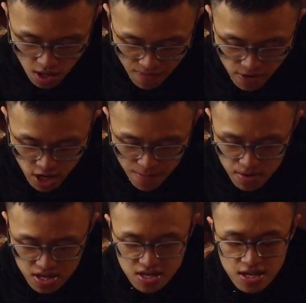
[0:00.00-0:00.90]
For number
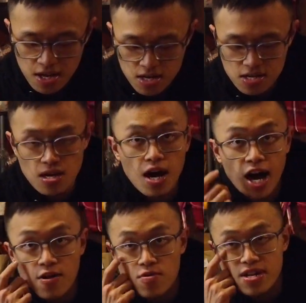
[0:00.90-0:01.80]
6,
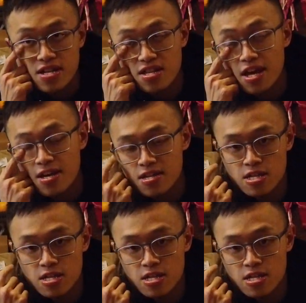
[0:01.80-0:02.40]
I would say it's